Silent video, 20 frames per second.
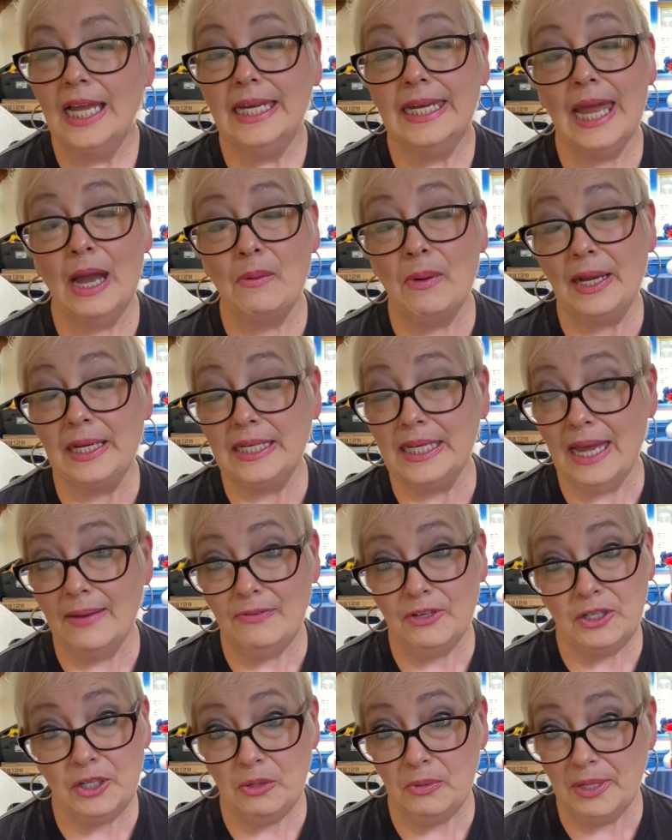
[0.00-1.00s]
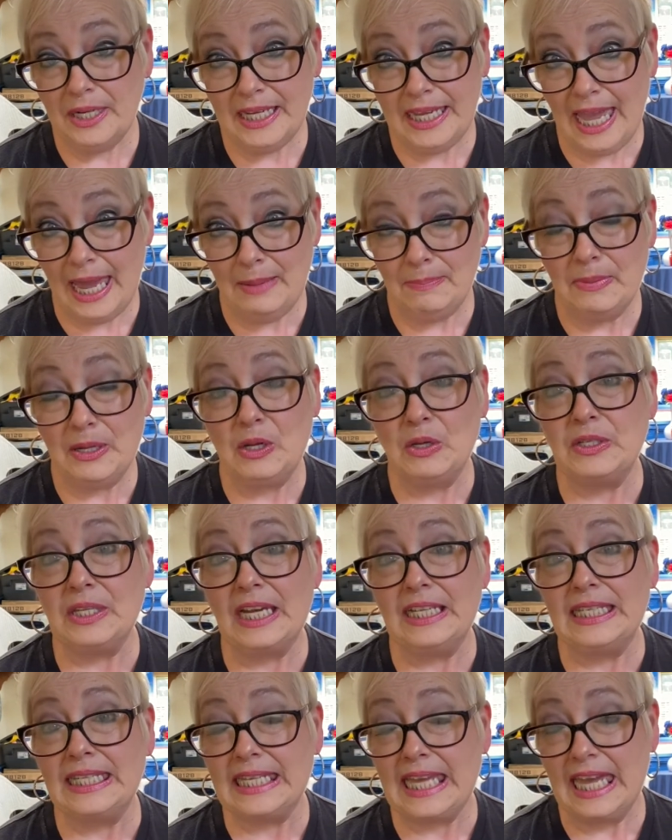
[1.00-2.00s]
Now, I'd never do it again because
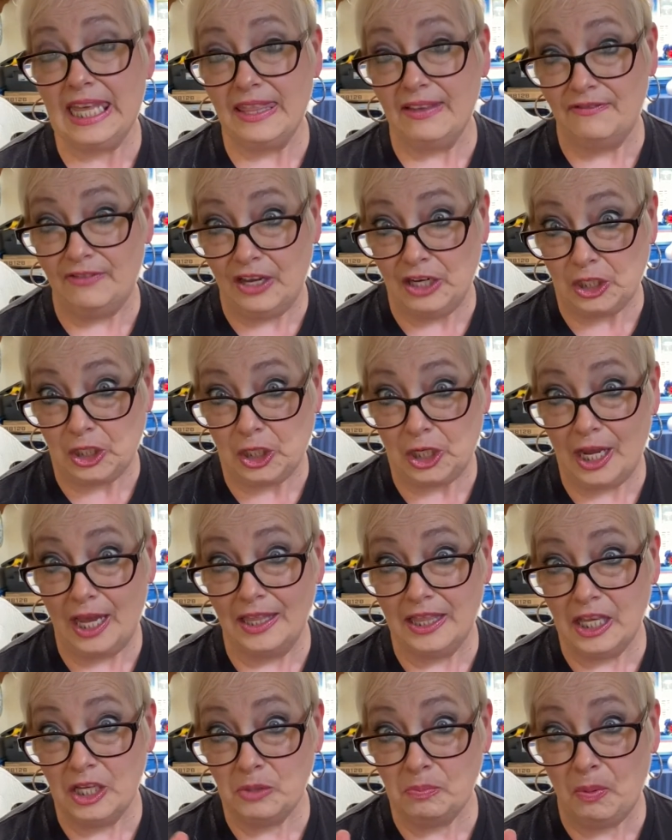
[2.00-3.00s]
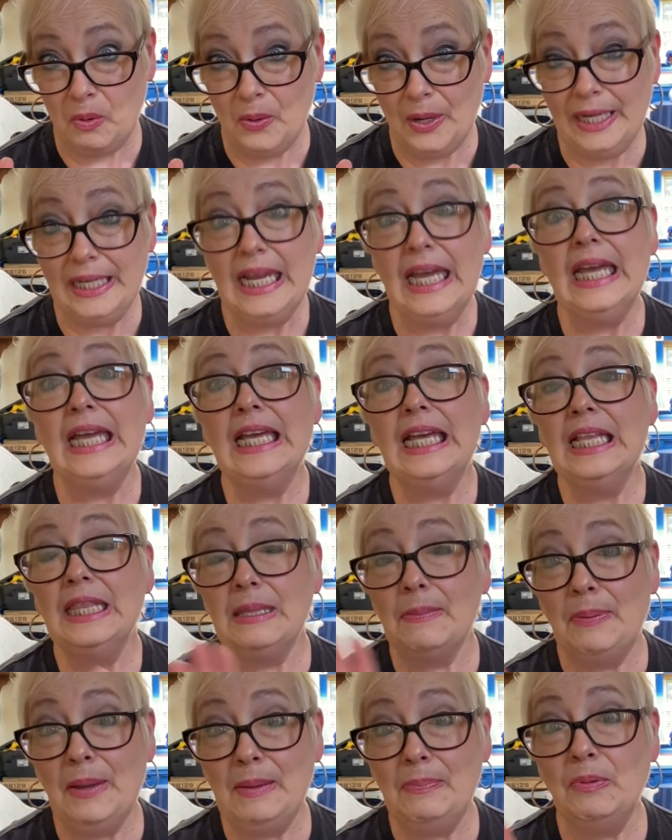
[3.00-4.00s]
I'd scare the fish. At this point,
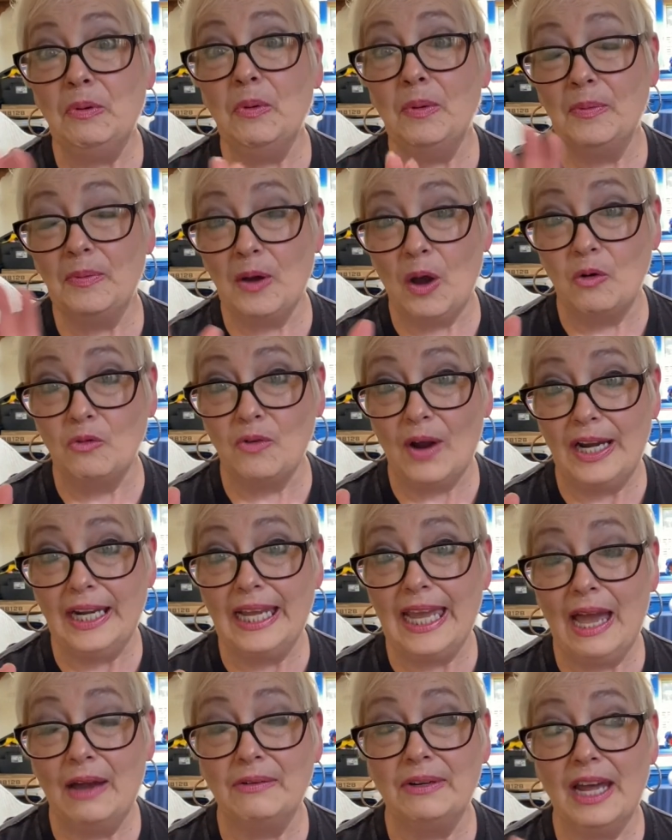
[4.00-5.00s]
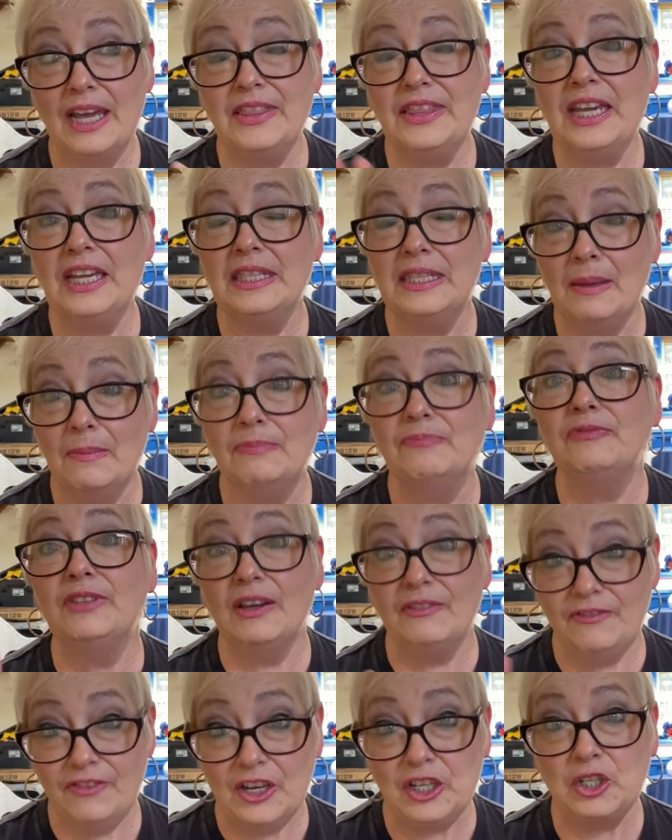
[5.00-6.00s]
the people would go running out, and I think the,
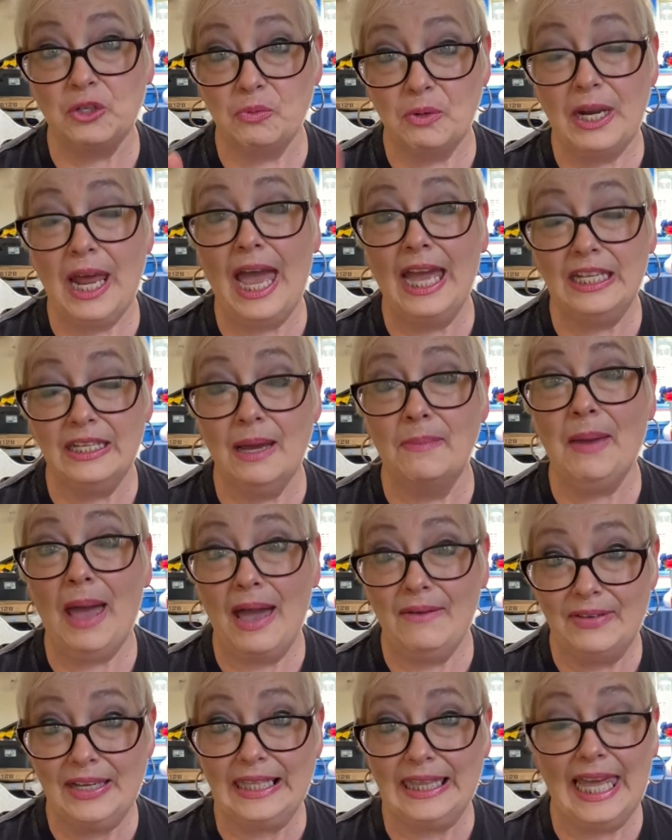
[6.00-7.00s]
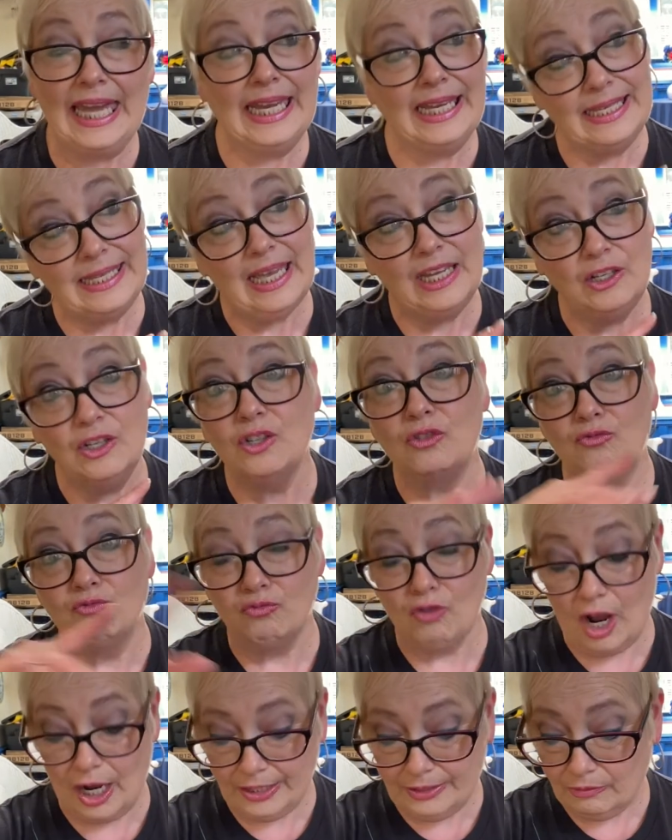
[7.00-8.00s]
the fish would end up having legs and just
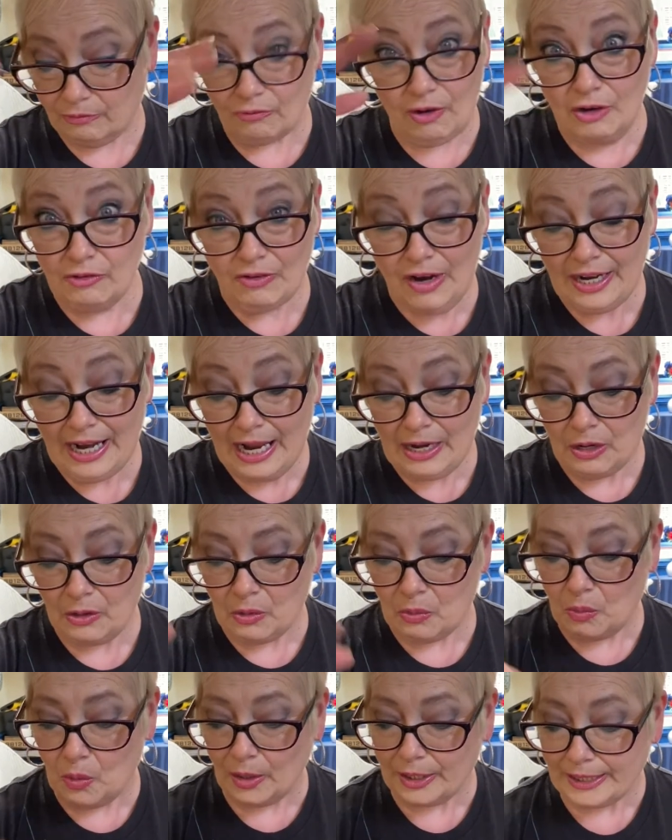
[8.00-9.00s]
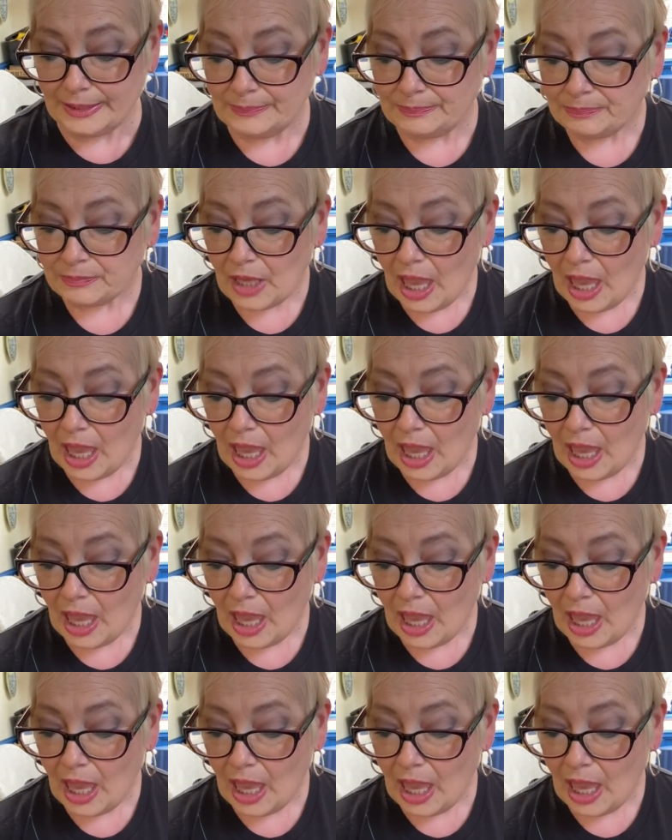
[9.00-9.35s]
run, run right out of the water.